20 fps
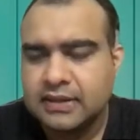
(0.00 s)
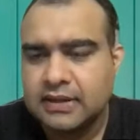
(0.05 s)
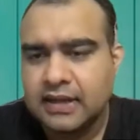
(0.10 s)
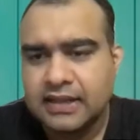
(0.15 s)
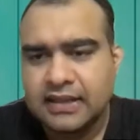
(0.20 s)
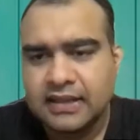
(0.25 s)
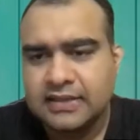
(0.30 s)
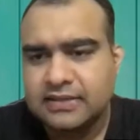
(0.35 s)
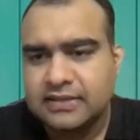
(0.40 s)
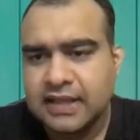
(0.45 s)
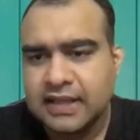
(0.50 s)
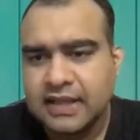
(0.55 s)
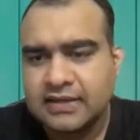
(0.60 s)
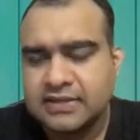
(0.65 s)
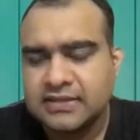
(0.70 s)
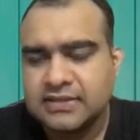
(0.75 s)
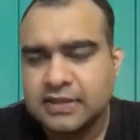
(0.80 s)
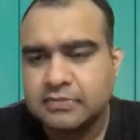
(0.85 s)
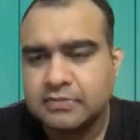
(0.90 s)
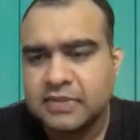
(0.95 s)
I think that
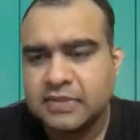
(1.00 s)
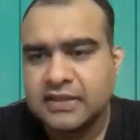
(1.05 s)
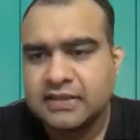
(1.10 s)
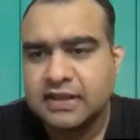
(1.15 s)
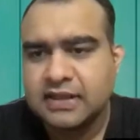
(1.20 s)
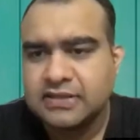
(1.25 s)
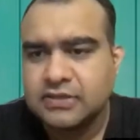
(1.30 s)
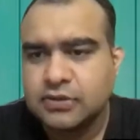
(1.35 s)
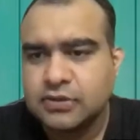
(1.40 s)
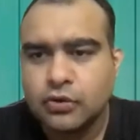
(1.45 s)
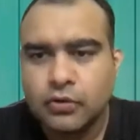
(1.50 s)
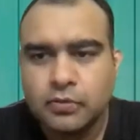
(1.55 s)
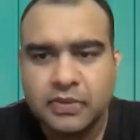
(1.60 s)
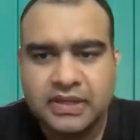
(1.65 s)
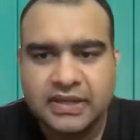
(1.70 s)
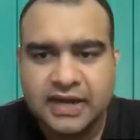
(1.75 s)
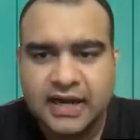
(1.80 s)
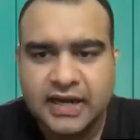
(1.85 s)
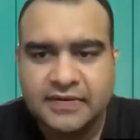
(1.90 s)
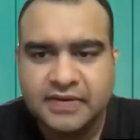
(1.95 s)
is something that is
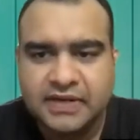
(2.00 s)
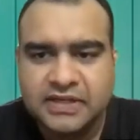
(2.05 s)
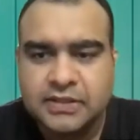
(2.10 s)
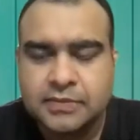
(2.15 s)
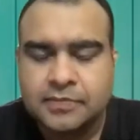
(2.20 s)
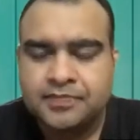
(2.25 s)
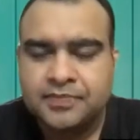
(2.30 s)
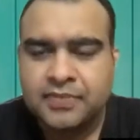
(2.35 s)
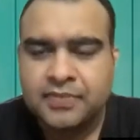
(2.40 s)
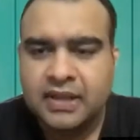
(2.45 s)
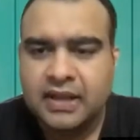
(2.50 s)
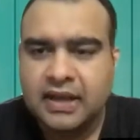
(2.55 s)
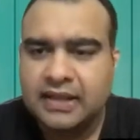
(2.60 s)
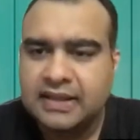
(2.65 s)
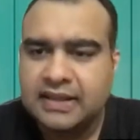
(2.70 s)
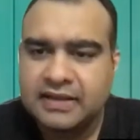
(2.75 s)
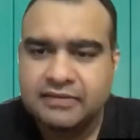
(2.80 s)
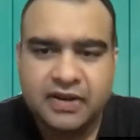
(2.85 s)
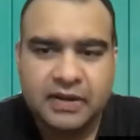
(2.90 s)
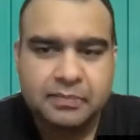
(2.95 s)
globally relevant. I
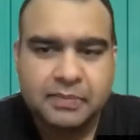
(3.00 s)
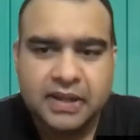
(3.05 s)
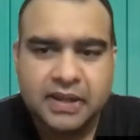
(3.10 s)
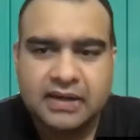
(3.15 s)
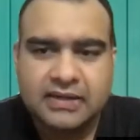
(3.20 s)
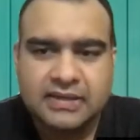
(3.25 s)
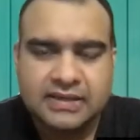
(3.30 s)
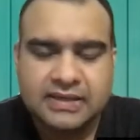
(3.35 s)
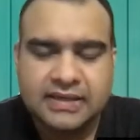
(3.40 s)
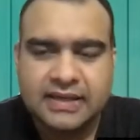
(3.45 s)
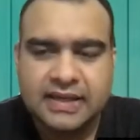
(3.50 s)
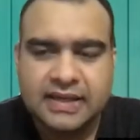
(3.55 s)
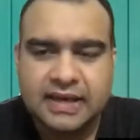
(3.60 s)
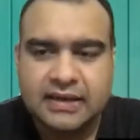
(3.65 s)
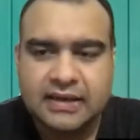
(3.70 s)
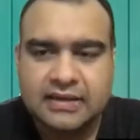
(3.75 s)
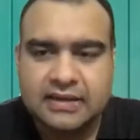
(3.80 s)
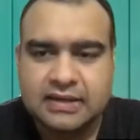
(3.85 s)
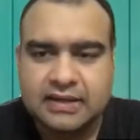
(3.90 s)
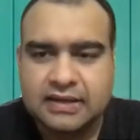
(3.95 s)
think Flipkart in
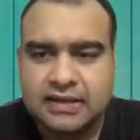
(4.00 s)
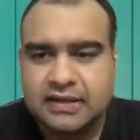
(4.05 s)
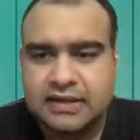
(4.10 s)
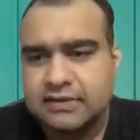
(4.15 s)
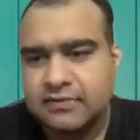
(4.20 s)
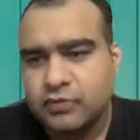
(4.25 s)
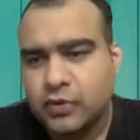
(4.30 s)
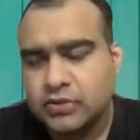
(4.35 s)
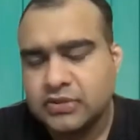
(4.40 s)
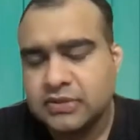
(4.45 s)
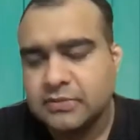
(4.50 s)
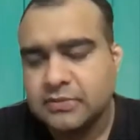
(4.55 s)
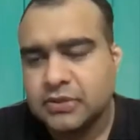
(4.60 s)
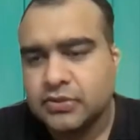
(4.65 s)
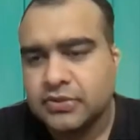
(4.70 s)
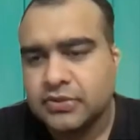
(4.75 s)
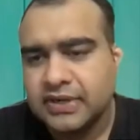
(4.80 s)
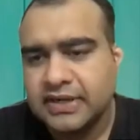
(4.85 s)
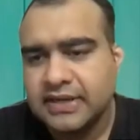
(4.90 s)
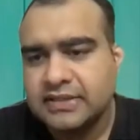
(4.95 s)
India was able to
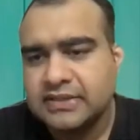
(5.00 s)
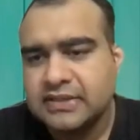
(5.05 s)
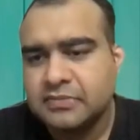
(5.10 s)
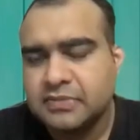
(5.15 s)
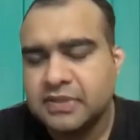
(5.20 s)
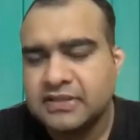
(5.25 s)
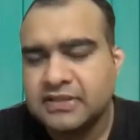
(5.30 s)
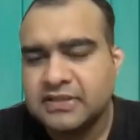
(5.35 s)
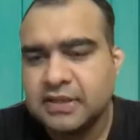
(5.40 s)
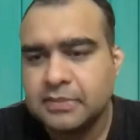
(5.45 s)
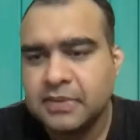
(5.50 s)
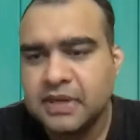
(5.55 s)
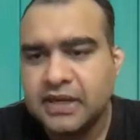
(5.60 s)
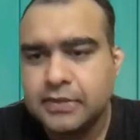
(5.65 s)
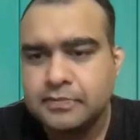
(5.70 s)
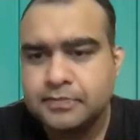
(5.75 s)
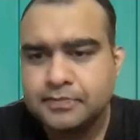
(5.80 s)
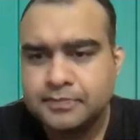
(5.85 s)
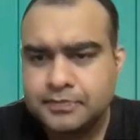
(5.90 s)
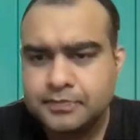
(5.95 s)
create something similar.
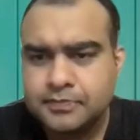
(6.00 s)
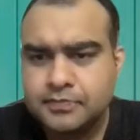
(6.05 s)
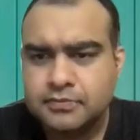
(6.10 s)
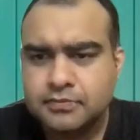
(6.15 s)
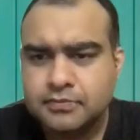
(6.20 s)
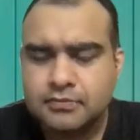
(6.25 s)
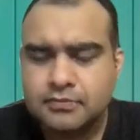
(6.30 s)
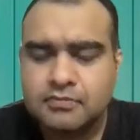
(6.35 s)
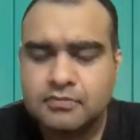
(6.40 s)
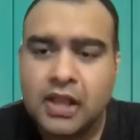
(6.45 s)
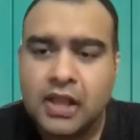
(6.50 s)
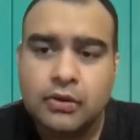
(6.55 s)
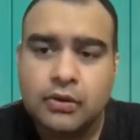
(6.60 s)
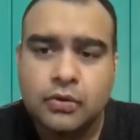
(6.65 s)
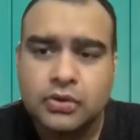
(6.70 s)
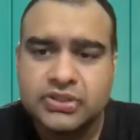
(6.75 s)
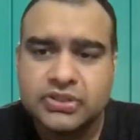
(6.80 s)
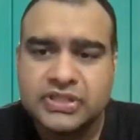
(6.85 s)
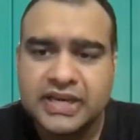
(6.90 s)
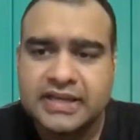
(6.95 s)

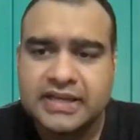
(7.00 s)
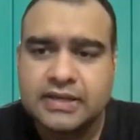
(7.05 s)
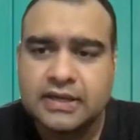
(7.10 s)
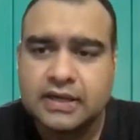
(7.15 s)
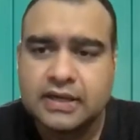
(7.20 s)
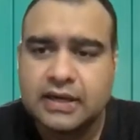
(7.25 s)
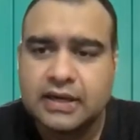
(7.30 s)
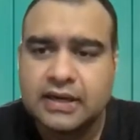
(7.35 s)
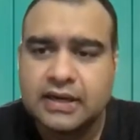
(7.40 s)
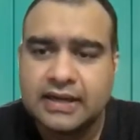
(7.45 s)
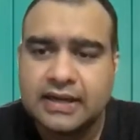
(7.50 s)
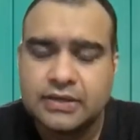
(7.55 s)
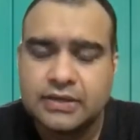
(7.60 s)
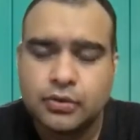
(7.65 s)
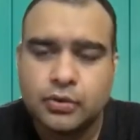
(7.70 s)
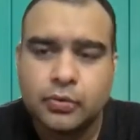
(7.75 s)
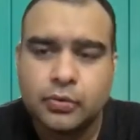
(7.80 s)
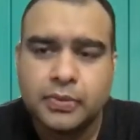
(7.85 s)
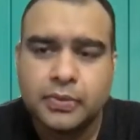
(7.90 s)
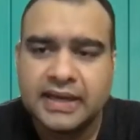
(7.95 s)
Gojek and
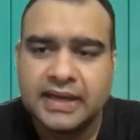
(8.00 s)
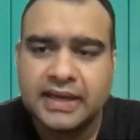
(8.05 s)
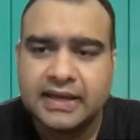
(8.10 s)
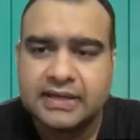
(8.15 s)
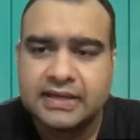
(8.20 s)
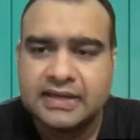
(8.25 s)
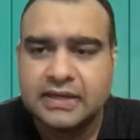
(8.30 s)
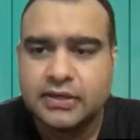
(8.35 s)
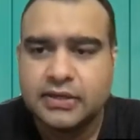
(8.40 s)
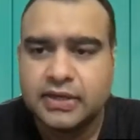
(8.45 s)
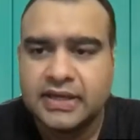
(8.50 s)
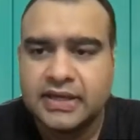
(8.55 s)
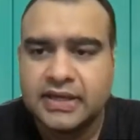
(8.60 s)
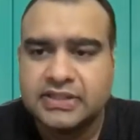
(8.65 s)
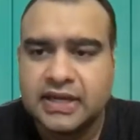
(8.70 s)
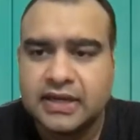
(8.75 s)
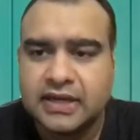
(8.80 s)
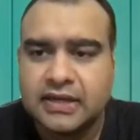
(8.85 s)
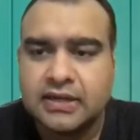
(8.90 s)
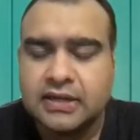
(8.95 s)
Tokopedia in
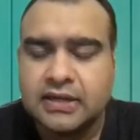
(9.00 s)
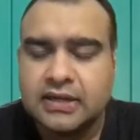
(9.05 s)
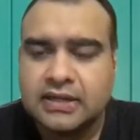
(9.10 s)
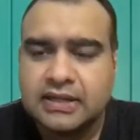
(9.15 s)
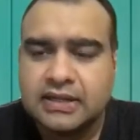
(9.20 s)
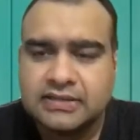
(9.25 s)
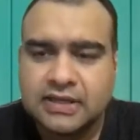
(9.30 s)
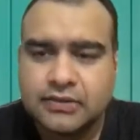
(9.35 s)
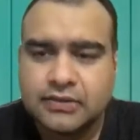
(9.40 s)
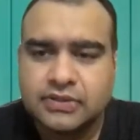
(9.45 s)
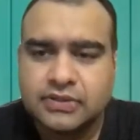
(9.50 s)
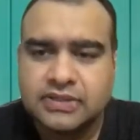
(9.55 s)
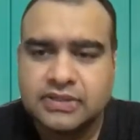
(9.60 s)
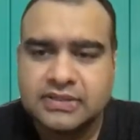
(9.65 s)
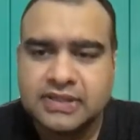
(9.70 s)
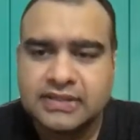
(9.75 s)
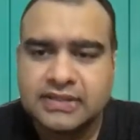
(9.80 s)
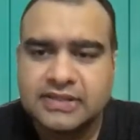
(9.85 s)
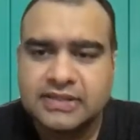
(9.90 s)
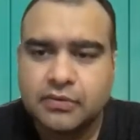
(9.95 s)
Indonesia and Southeast
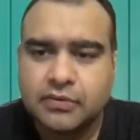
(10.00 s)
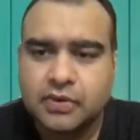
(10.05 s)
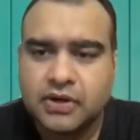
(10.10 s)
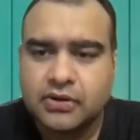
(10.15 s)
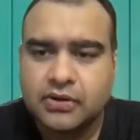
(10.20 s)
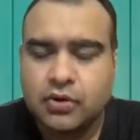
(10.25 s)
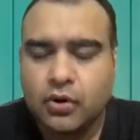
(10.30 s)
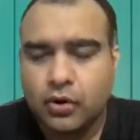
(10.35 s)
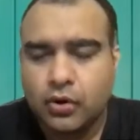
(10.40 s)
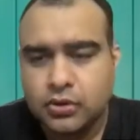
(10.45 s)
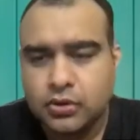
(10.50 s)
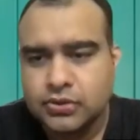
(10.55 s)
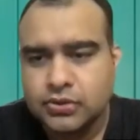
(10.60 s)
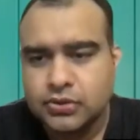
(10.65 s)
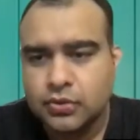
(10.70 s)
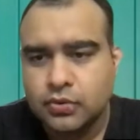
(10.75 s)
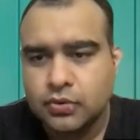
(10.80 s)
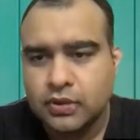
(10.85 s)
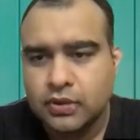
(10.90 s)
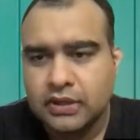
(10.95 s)
Asia were
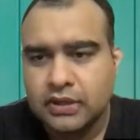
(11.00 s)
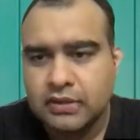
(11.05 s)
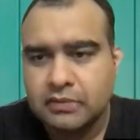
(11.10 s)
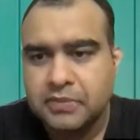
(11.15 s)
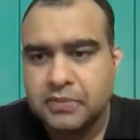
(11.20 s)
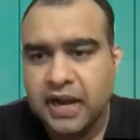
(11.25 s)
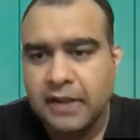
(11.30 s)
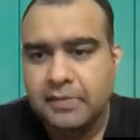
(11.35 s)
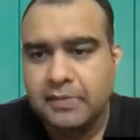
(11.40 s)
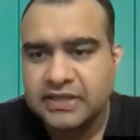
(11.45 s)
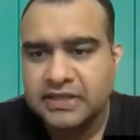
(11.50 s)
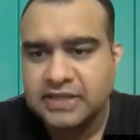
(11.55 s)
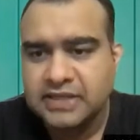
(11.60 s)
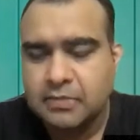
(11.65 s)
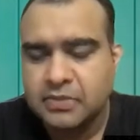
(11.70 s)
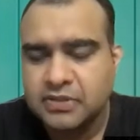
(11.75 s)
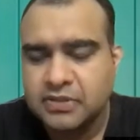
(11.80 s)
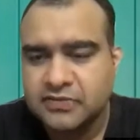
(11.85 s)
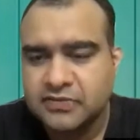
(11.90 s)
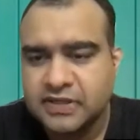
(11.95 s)
also prime
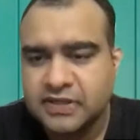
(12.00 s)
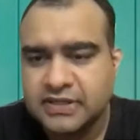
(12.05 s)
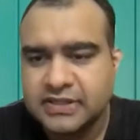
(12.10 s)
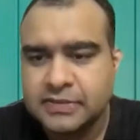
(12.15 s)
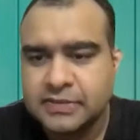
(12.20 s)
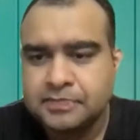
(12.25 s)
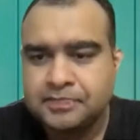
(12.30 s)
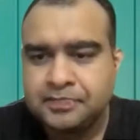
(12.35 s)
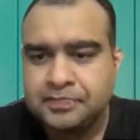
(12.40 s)
examples of this.